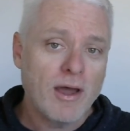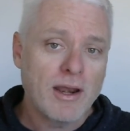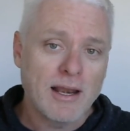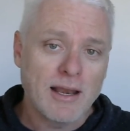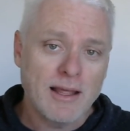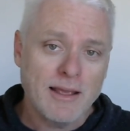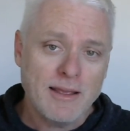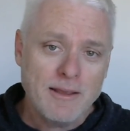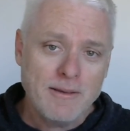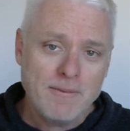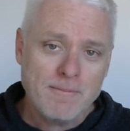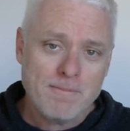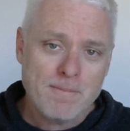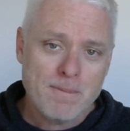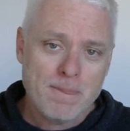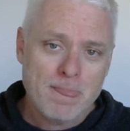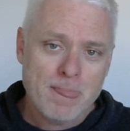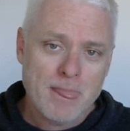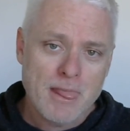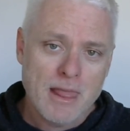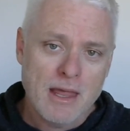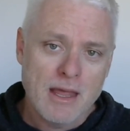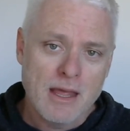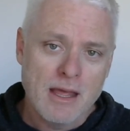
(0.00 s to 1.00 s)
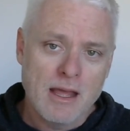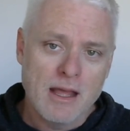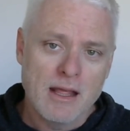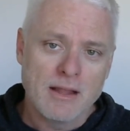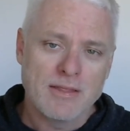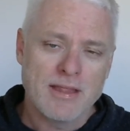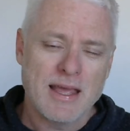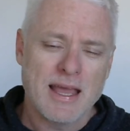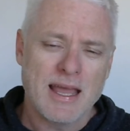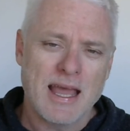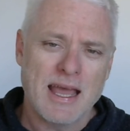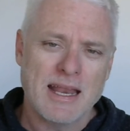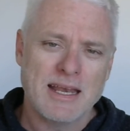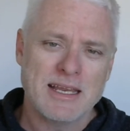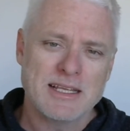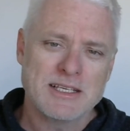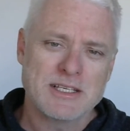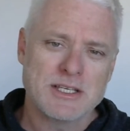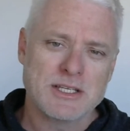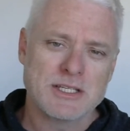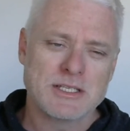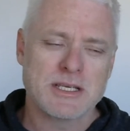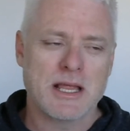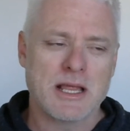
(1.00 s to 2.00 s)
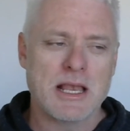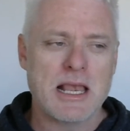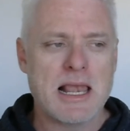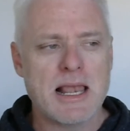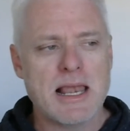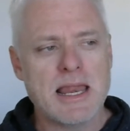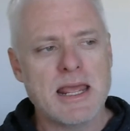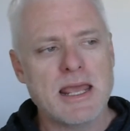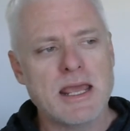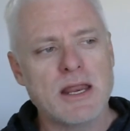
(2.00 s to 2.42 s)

Finally, and this is